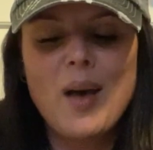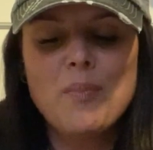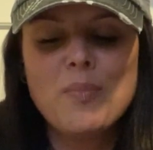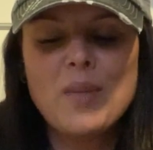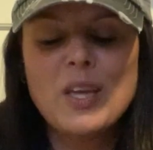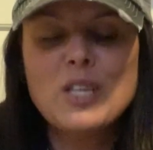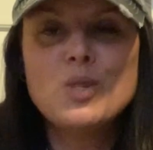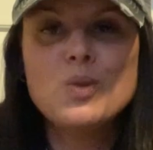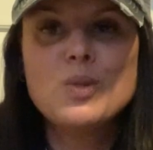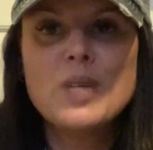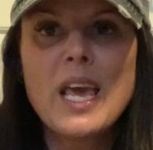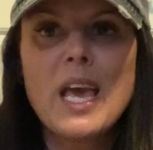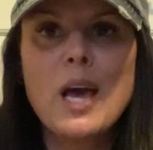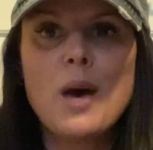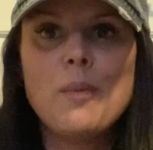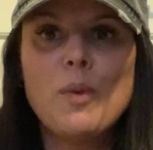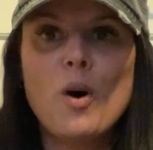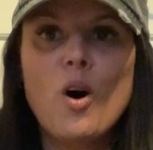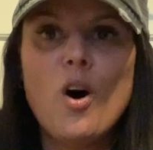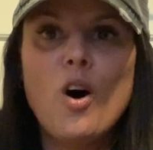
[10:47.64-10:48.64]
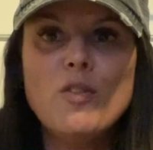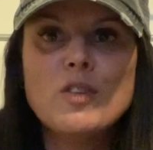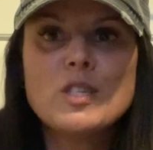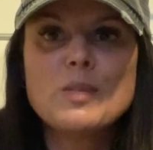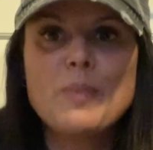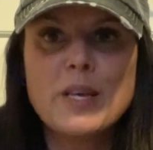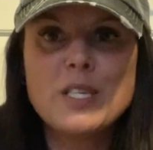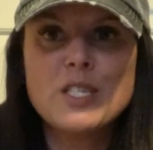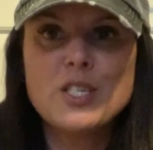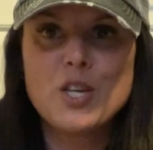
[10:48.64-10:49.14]
they do take up all the
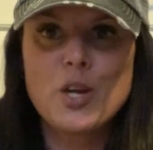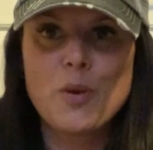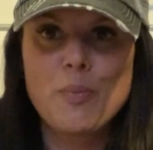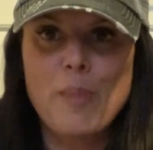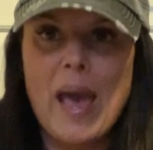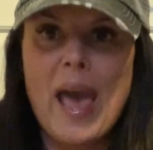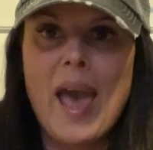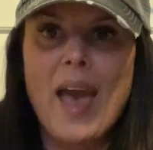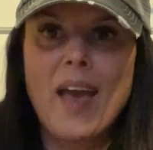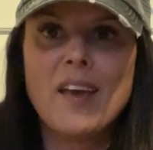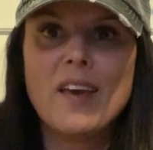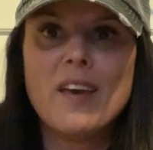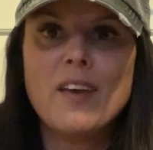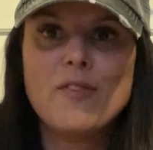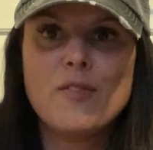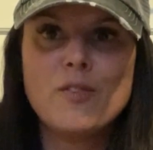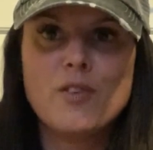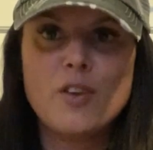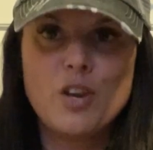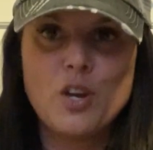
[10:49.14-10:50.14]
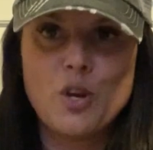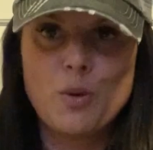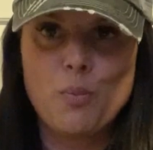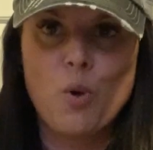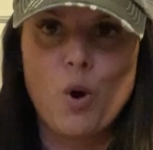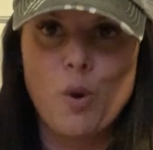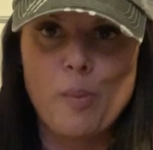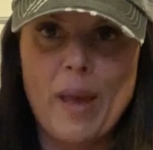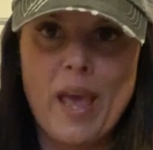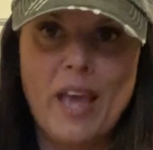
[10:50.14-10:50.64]
space in your bag, in your
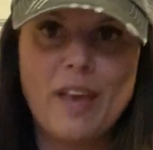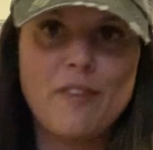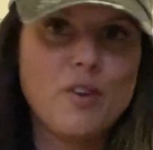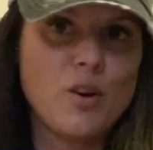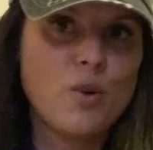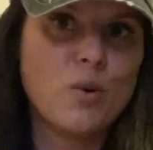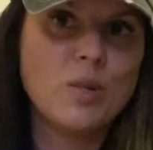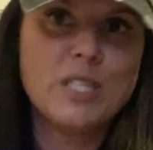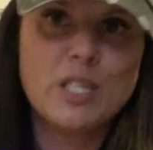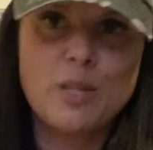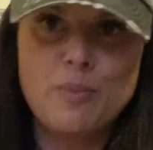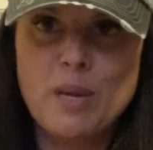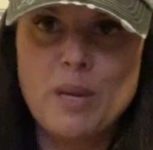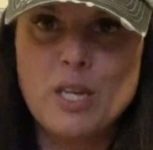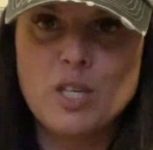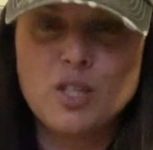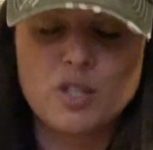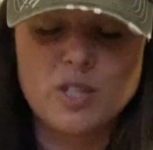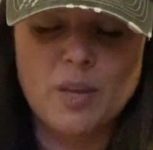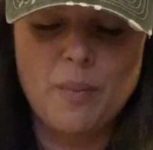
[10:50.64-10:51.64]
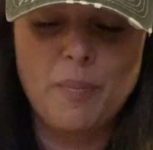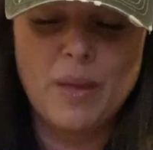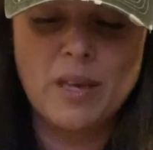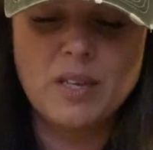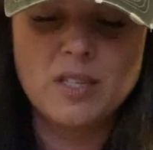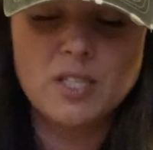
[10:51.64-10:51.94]
port bag if you're going to the beach or something.